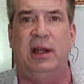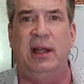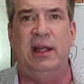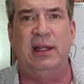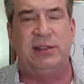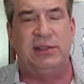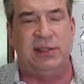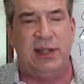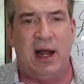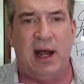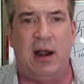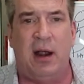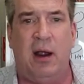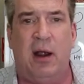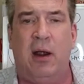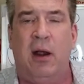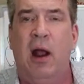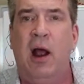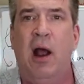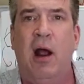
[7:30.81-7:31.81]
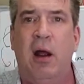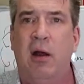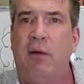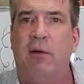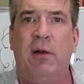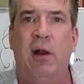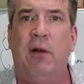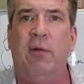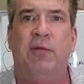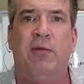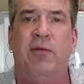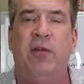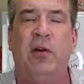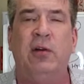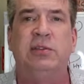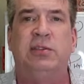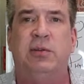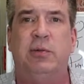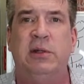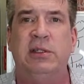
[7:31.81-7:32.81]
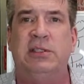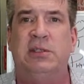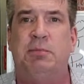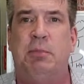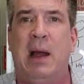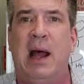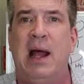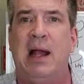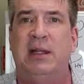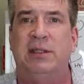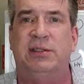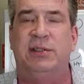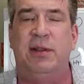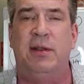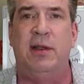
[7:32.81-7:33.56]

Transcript: It's not our, our, our first response.